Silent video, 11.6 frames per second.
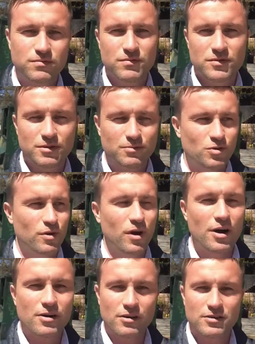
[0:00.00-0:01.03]
some sort
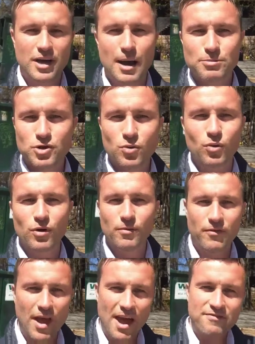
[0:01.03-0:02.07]
of top score
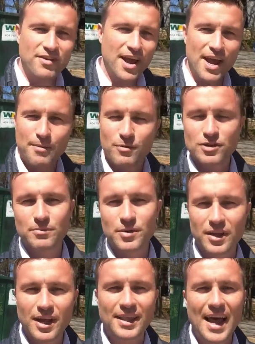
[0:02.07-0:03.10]
F name or
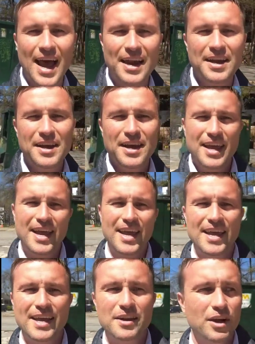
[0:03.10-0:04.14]
something like that.
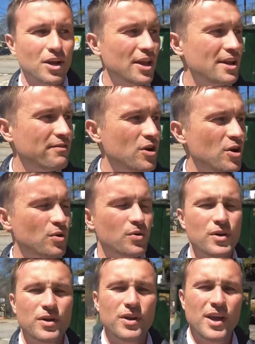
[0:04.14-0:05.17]
In Klaviyo,
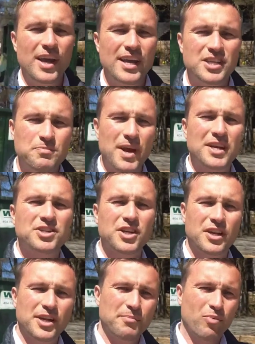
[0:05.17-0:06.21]
it's
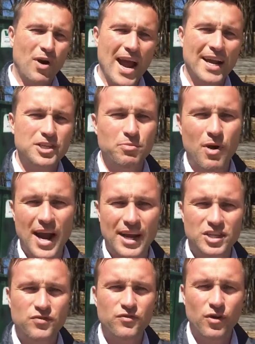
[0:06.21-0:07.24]
basically brackets,
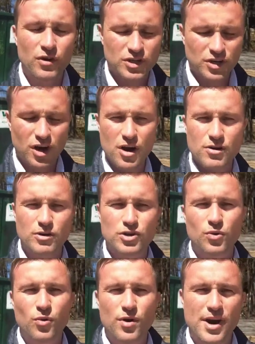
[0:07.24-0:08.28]
first
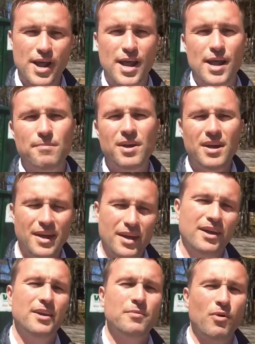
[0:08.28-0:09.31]
underscore name
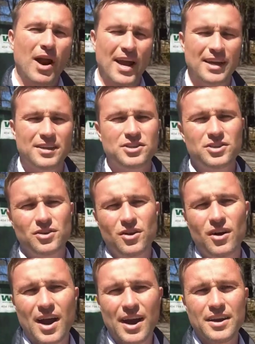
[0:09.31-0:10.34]
in brackets,
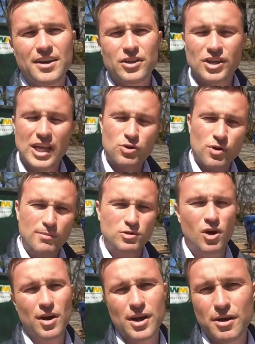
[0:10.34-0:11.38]
all right? So that's what I'm
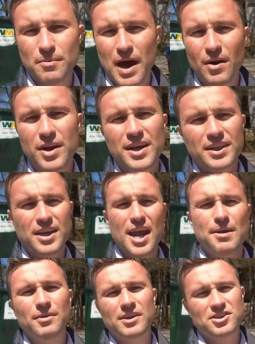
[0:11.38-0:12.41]
talking about. The
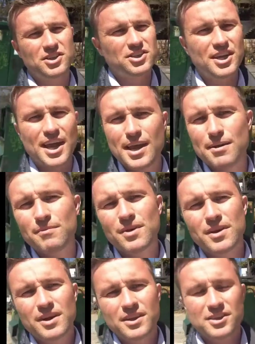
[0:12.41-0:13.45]
name, it's the same
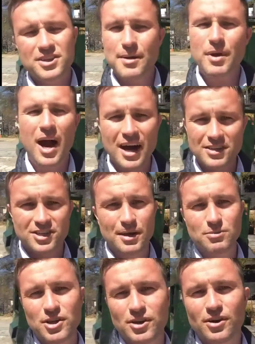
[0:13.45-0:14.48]

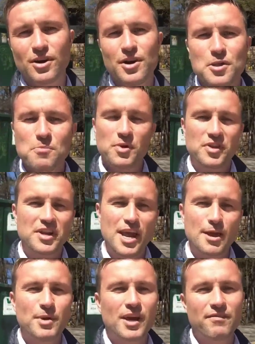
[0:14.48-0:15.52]
concepts here, but the naming